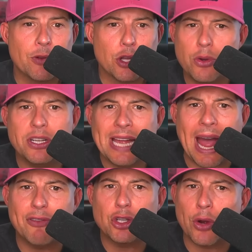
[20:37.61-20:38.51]
you can just
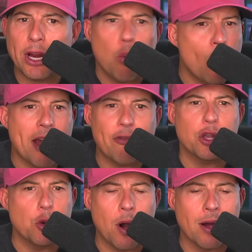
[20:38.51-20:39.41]
have a drink whenever
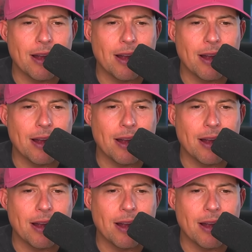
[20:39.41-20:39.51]
you want.